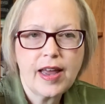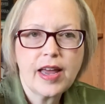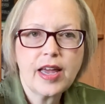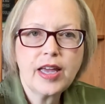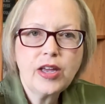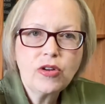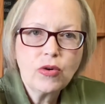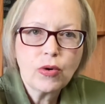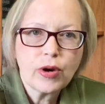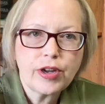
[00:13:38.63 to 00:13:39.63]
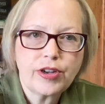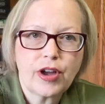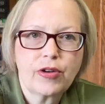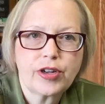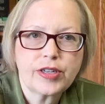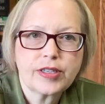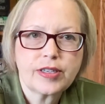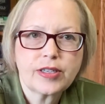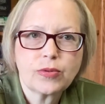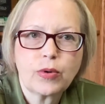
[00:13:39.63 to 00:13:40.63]
Inquiry notice
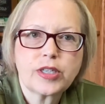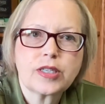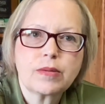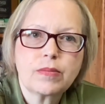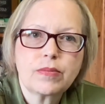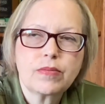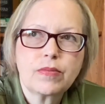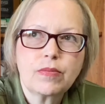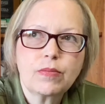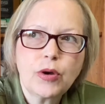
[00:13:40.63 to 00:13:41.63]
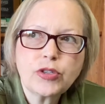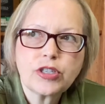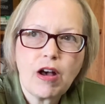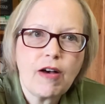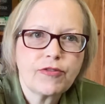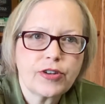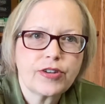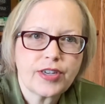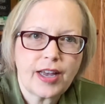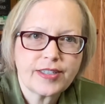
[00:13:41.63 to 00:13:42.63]
is what's most often
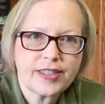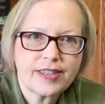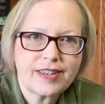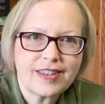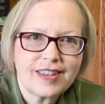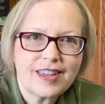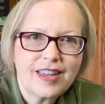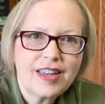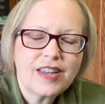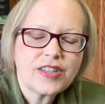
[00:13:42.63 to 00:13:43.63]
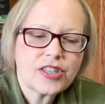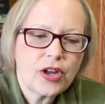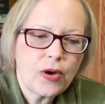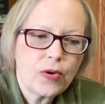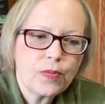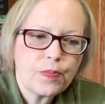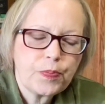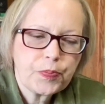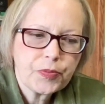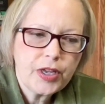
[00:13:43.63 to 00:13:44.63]
tested. So
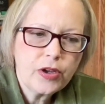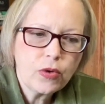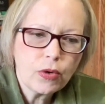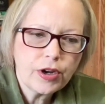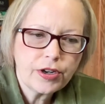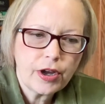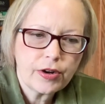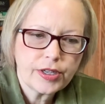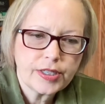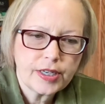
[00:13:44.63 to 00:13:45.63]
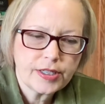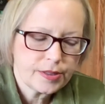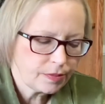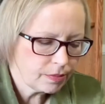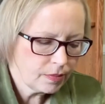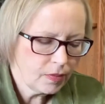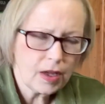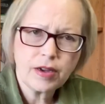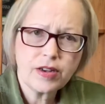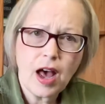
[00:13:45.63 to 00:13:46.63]
inquiry notice is
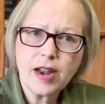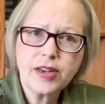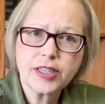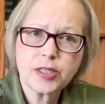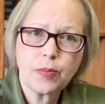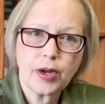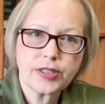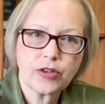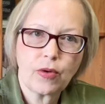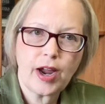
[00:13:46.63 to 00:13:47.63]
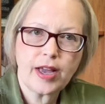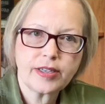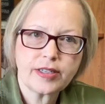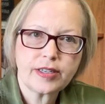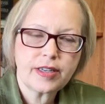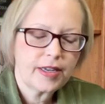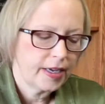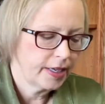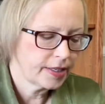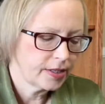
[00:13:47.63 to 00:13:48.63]
not an express grant.
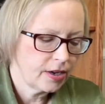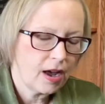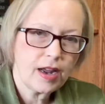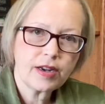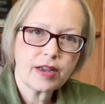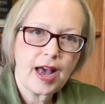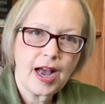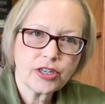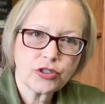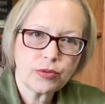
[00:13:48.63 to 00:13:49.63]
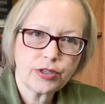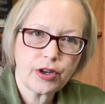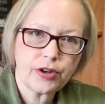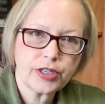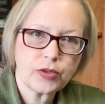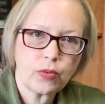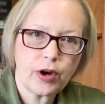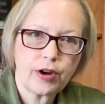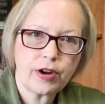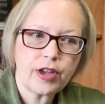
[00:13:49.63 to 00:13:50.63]
It's not actual notice
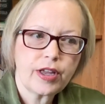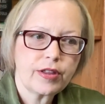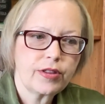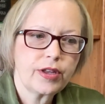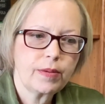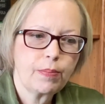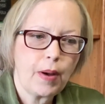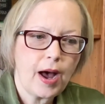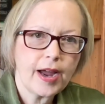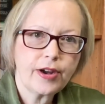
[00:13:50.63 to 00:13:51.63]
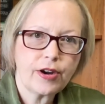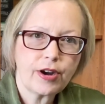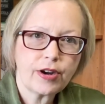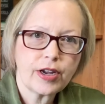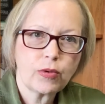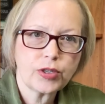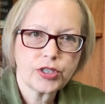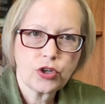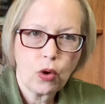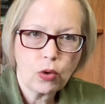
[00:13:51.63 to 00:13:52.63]
where the buyer was
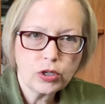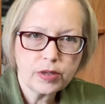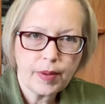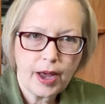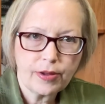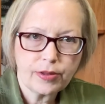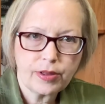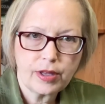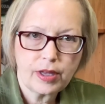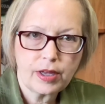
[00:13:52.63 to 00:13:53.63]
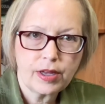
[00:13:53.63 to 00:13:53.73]
told about the